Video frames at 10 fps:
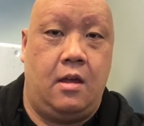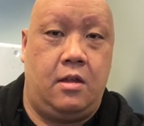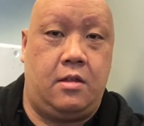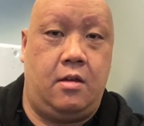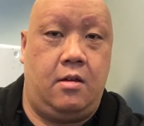
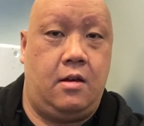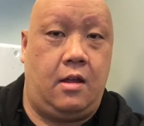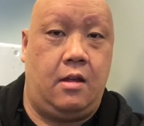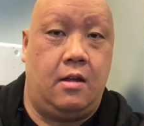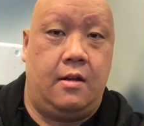Thirdly,
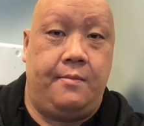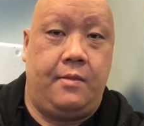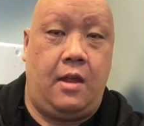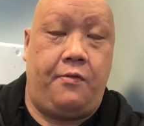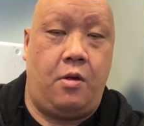
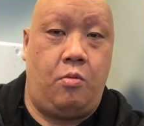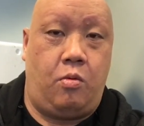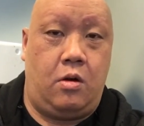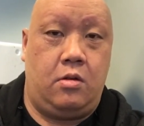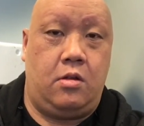if
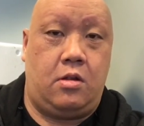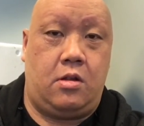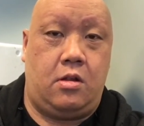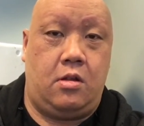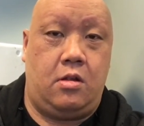
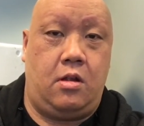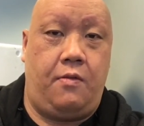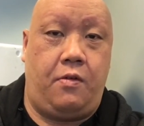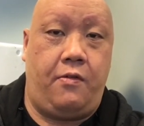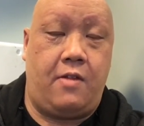
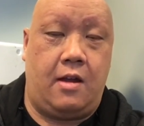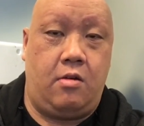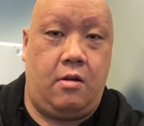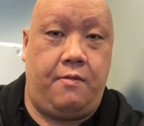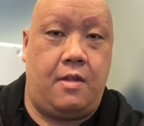we've done
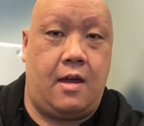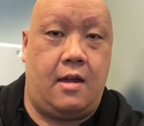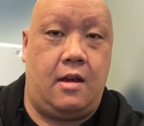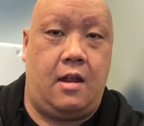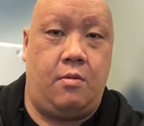all of that
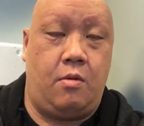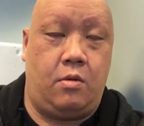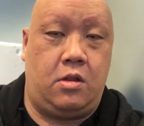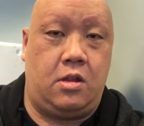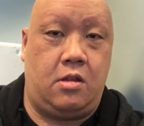and we
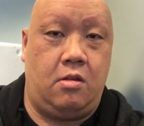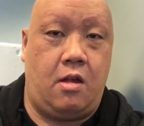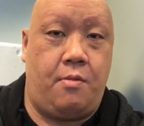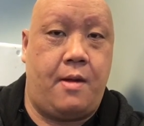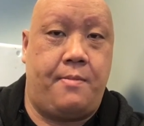want to still
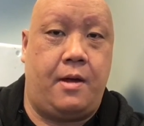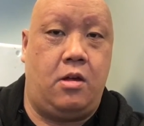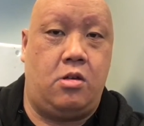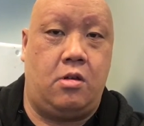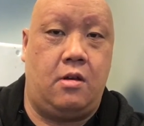help our
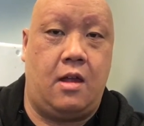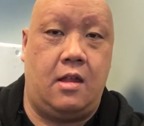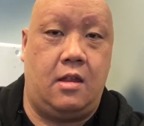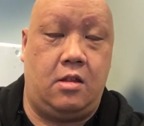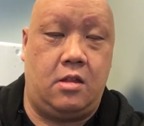patient and